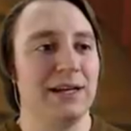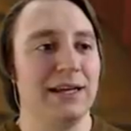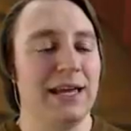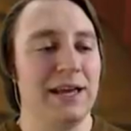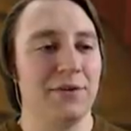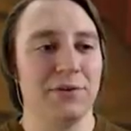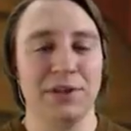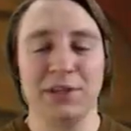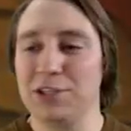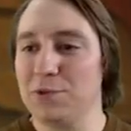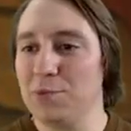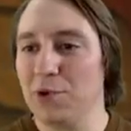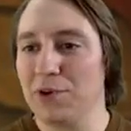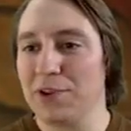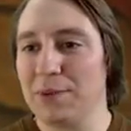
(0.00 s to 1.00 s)
I can't really
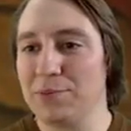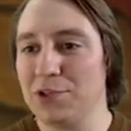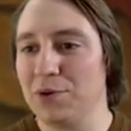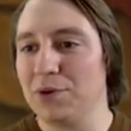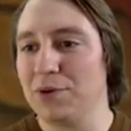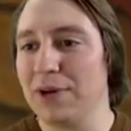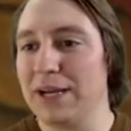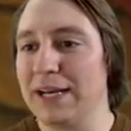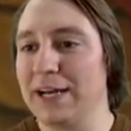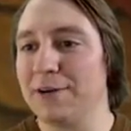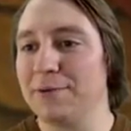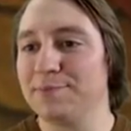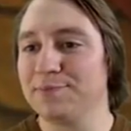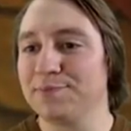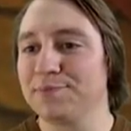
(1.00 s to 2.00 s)
do more than I'm doing right now.